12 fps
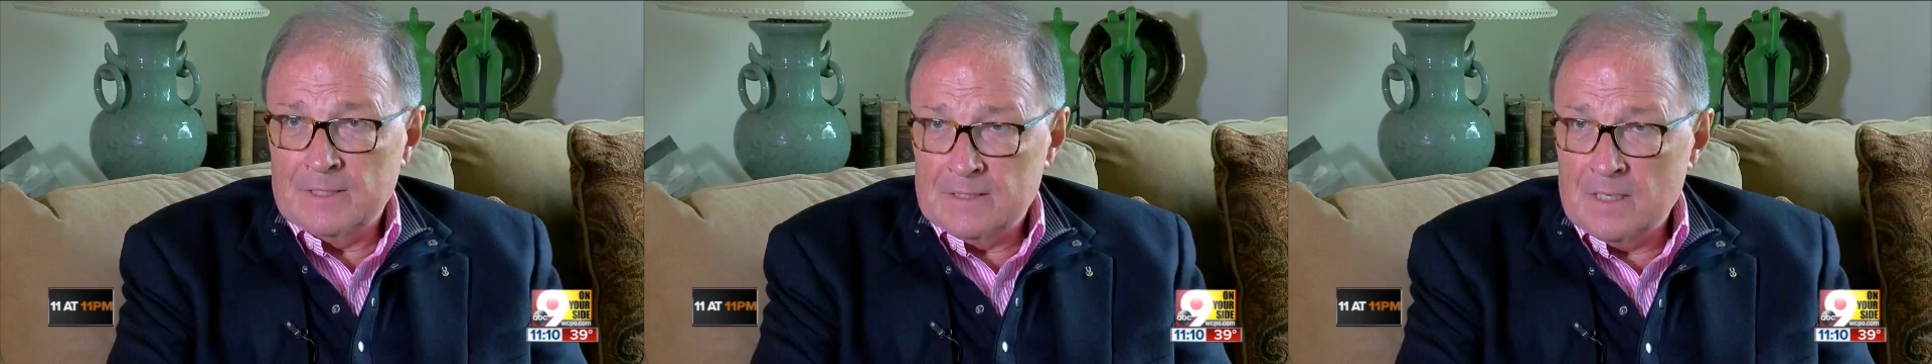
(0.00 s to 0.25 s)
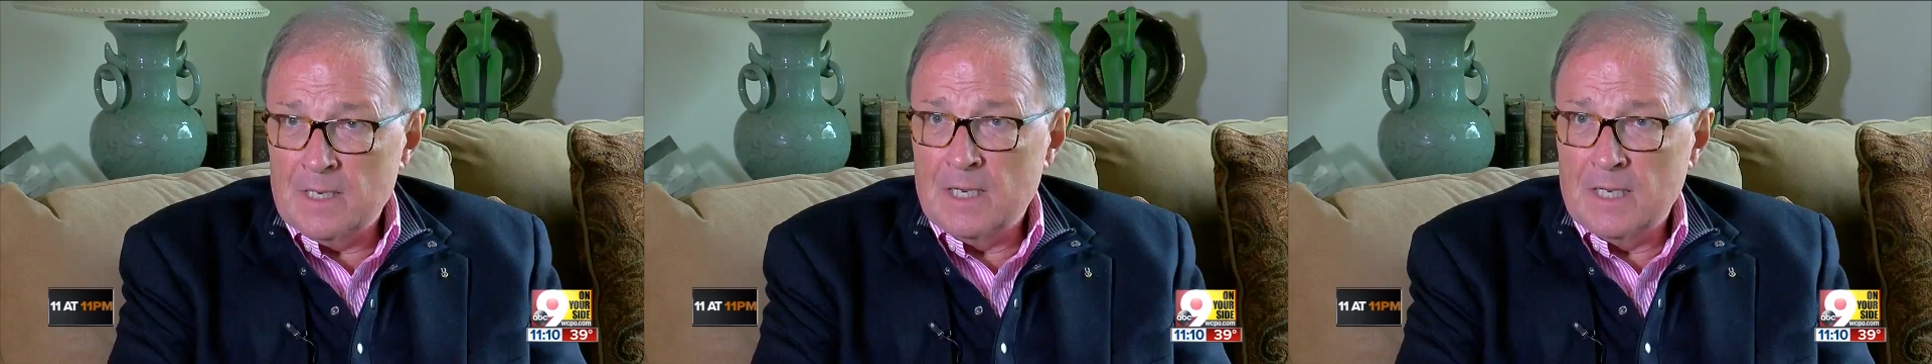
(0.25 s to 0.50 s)
the
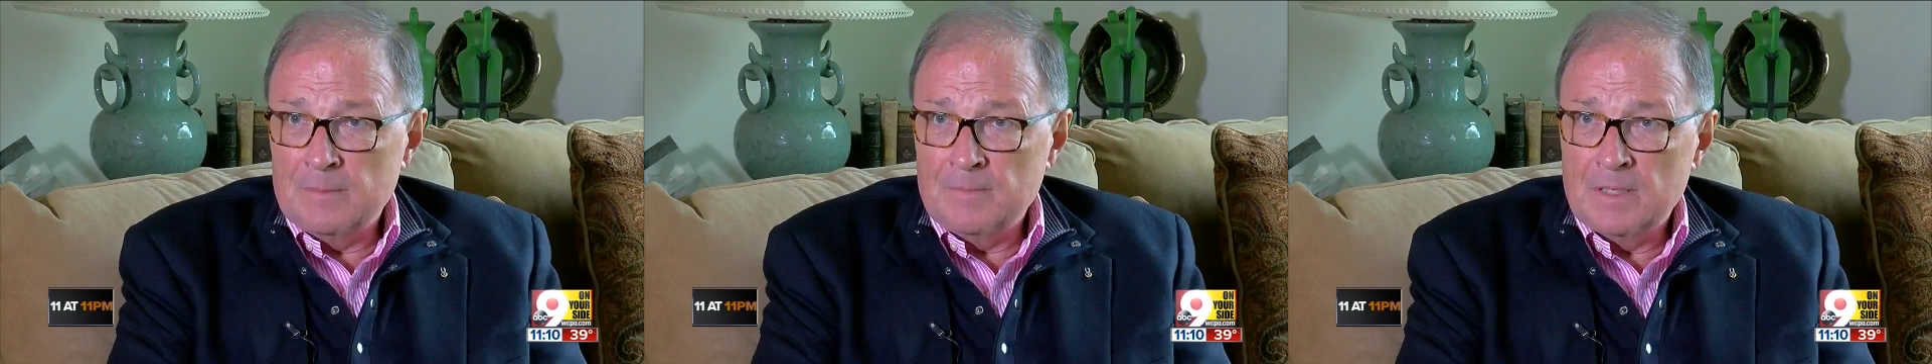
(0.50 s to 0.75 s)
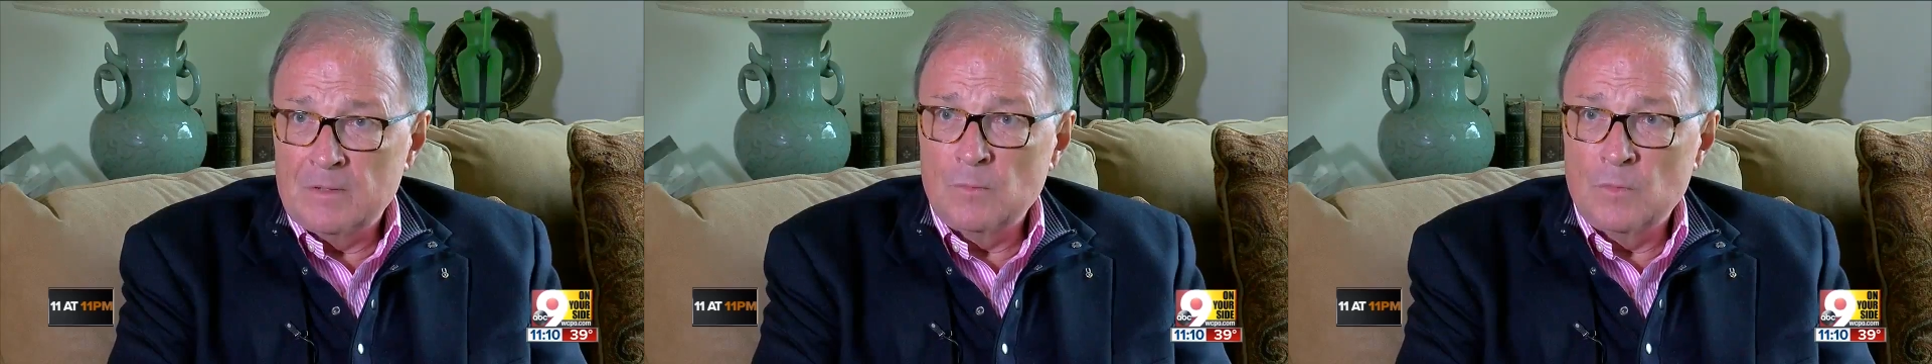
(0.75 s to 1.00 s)
time
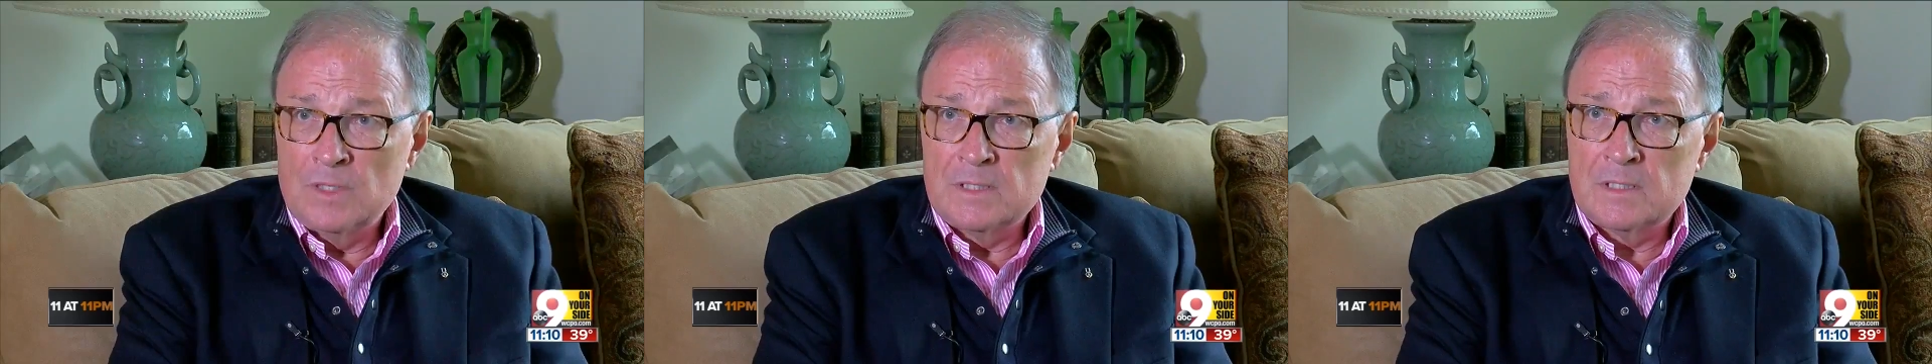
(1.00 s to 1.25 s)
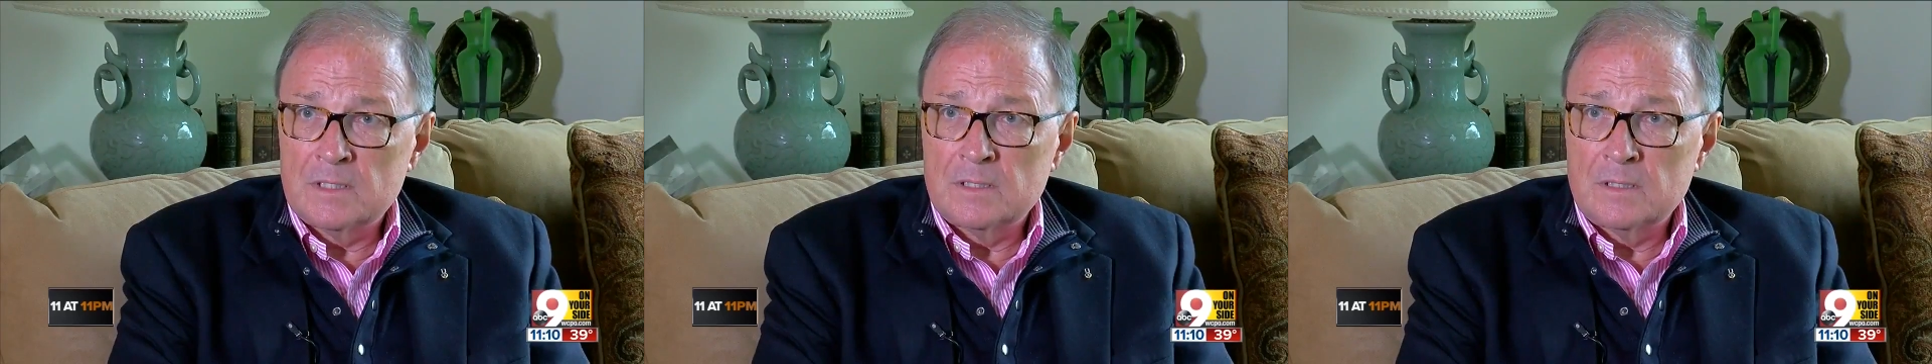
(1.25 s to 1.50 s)

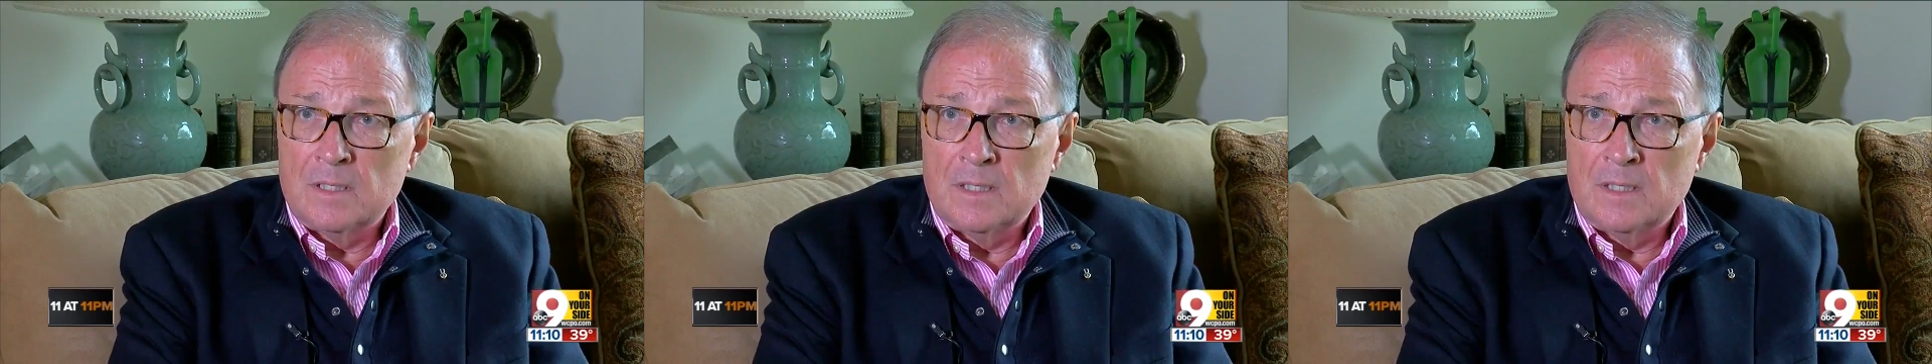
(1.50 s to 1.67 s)
was